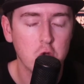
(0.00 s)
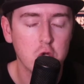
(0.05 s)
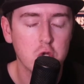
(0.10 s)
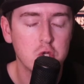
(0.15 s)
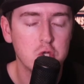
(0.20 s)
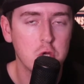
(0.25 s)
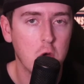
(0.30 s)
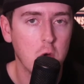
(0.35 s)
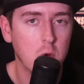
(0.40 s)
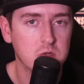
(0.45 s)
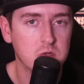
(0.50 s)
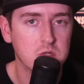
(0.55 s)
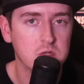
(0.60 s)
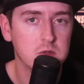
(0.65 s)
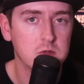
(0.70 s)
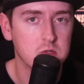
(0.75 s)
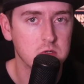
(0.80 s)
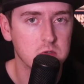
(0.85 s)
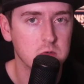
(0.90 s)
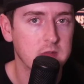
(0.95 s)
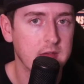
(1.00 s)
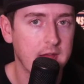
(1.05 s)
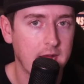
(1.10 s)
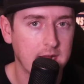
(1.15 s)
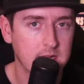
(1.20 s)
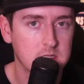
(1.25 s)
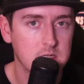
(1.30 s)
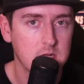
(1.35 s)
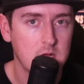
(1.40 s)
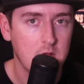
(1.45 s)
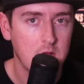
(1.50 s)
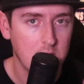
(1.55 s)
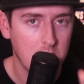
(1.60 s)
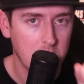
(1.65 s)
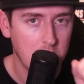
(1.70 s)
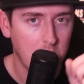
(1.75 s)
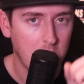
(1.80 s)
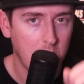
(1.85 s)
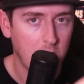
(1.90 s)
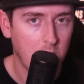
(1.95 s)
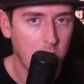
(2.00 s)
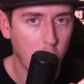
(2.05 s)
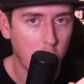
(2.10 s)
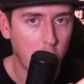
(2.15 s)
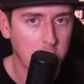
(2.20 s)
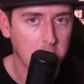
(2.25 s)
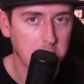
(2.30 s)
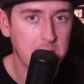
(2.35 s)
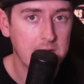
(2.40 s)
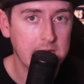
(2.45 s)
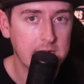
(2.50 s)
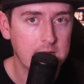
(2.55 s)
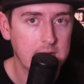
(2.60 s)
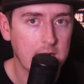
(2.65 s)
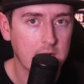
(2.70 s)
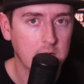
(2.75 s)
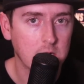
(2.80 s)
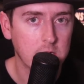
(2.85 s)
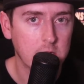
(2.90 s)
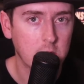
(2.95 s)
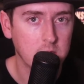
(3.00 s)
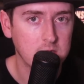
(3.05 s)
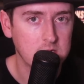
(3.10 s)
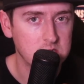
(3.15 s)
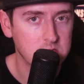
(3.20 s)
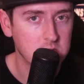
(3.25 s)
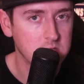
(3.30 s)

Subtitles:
Don't do that. I want to make that clear. These are